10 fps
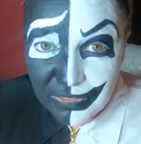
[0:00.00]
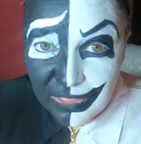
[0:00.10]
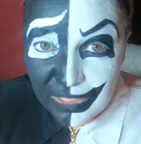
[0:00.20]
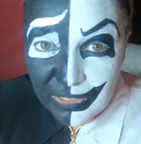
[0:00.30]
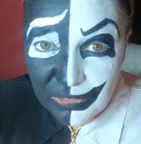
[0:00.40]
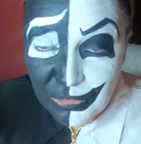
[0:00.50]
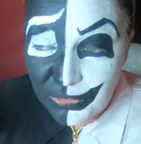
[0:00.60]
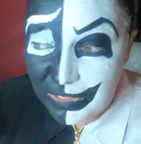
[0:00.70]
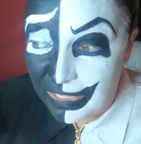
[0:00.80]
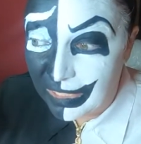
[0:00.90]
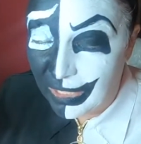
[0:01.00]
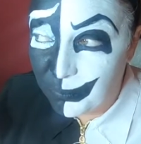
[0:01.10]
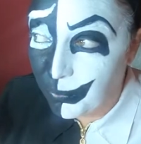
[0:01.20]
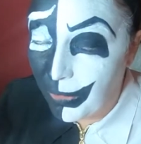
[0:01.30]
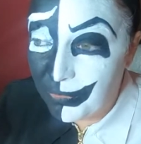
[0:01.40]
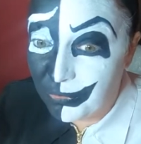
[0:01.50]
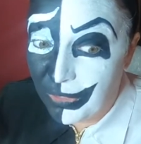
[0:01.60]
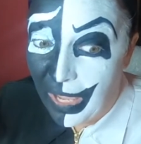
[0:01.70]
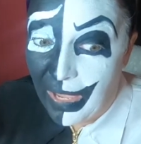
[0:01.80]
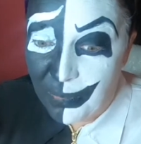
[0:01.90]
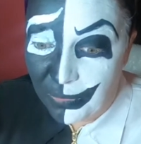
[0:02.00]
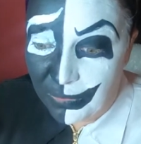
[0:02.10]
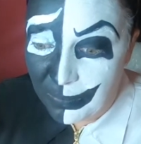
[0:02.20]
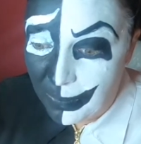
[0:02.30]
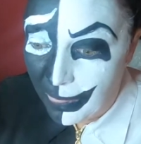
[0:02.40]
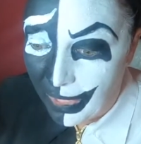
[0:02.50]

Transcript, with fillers: Like looking at probably for an hour.